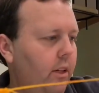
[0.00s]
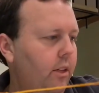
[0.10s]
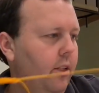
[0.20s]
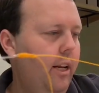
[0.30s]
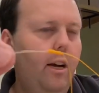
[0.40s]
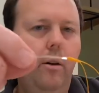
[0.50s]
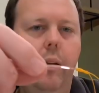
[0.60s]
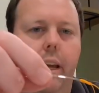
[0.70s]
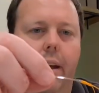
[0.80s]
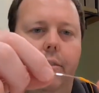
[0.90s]
So now
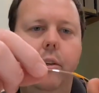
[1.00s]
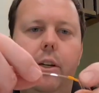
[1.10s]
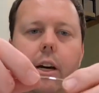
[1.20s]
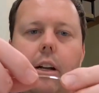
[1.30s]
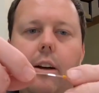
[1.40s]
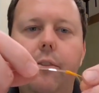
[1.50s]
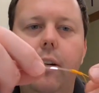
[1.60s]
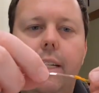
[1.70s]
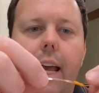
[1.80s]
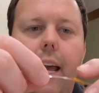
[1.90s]
we have to cut off our
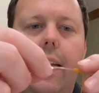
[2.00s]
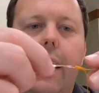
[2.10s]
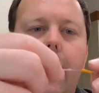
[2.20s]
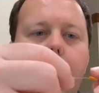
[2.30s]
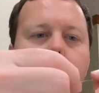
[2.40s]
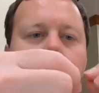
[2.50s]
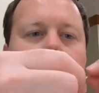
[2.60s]
tag end.